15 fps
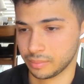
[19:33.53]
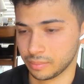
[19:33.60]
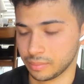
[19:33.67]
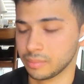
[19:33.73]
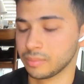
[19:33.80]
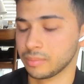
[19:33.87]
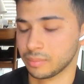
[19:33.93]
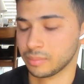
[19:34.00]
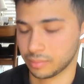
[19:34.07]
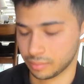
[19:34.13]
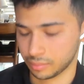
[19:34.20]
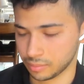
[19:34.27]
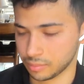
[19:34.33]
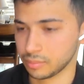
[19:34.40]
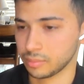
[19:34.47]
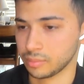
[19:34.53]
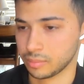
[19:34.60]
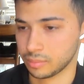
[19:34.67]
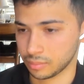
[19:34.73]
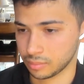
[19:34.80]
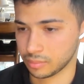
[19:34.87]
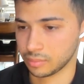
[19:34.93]

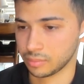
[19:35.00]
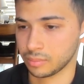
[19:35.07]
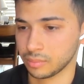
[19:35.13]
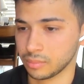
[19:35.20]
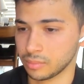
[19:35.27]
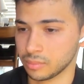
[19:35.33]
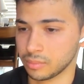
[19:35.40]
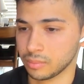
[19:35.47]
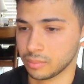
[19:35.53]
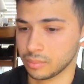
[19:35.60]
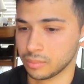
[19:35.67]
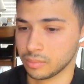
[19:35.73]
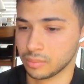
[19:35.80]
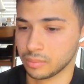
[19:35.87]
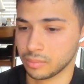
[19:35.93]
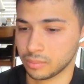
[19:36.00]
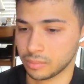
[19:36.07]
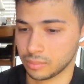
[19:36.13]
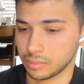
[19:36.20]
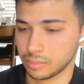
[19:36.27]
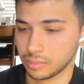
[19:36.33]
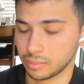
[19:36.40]

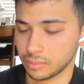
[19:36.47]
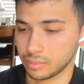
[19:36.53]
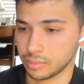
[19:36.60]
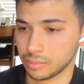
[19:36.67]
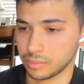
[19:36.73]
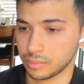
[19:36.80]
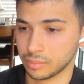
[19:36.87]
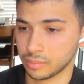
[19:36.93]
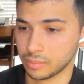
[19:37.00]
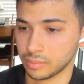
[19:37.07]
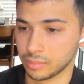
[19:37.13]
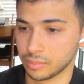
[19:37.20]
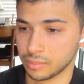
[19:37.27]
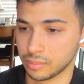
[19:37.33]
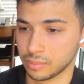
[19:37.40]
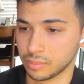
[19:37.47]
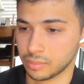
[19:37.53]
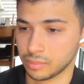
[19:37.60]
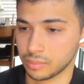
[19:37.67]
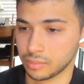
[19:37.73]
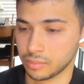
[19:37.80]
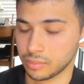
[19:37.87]

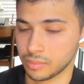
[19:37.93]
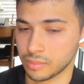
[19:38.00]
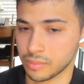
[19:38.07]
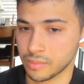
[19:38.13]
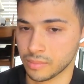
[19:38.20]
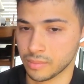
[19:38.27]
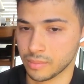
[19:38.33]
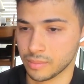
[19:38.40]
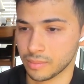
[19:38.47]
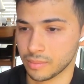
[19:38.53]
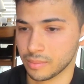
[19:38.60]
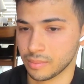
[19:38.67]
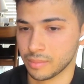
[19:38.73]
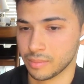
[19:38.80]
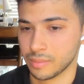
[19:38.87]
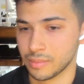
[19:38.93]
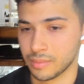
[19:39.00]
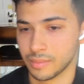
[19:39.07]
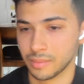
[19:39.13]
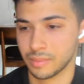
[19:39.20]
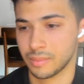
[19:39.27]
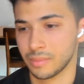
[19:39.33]

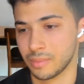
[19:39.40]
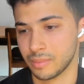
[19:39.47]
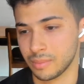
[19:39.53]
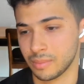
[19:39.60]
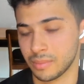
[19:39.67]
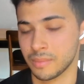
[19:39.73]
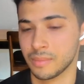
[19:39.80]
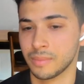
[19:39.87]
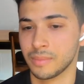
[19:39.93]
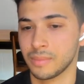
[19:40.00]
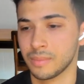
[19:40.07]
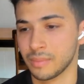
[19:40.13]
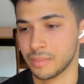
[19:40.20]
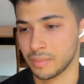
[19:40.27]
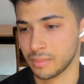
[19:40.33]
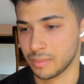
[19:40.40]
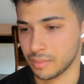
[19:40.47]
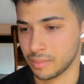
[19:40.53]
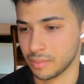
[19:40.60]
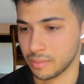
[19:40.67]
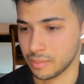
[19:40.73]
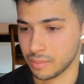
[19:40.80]

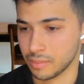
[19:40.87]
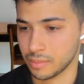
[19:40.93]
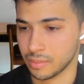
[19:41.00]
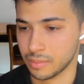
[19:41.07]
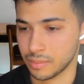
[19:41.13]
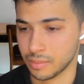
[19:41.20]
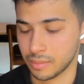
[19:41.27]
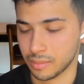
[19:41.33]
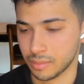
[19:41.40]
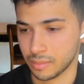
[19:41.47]
(silent)